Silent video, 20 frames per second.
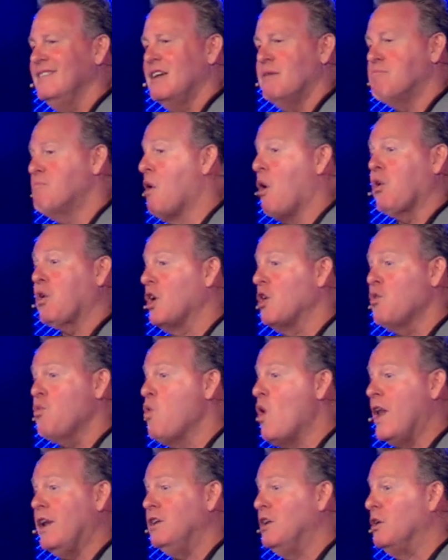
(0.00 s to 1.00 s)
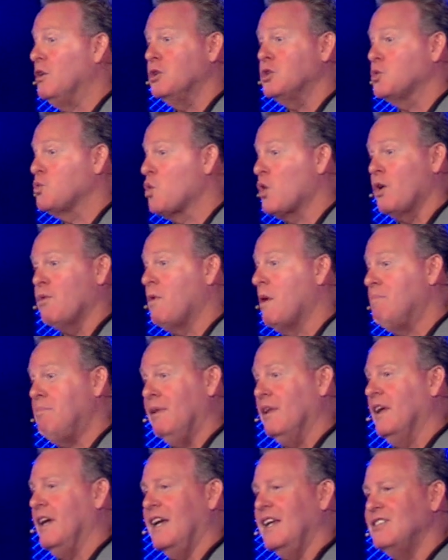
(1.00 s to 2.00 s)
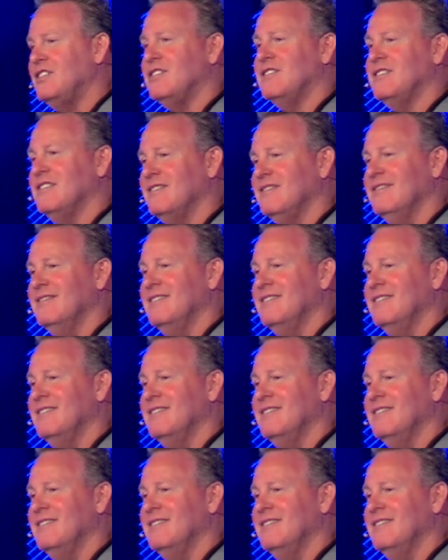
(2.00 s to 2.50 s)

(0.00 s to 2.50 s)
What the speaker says: broken windows weren't replaced,